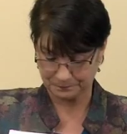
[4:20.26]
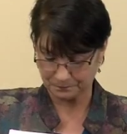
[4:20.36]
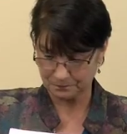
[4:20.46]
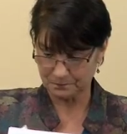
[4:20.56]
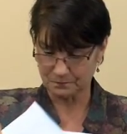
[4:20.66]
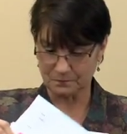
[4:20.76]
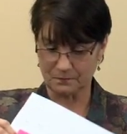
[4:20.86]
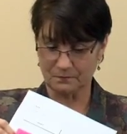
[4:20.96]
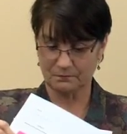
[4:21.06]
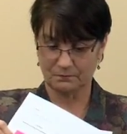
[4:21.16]

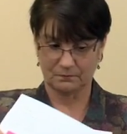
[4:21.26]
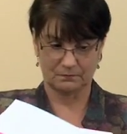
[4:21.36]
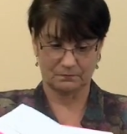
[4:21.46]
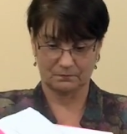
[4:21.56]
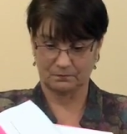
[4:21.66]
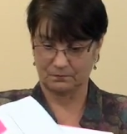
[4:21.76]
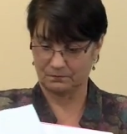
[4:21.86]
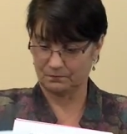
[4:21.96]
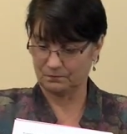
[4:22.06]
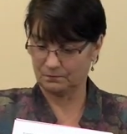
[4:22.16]

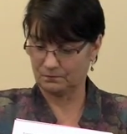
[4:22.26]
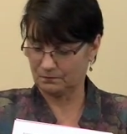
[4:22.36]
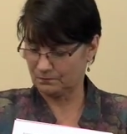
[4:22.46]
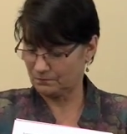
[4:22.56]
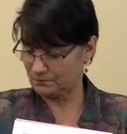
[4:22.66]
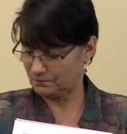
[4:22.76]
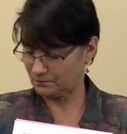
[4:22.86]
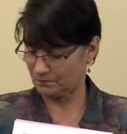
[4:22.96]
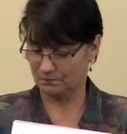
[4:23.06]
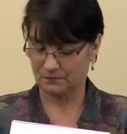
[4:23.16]

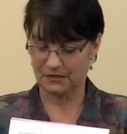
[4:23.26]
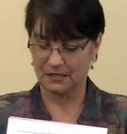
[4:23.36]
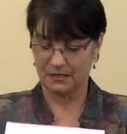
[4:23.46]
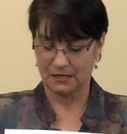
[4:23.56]
Nobody speaks.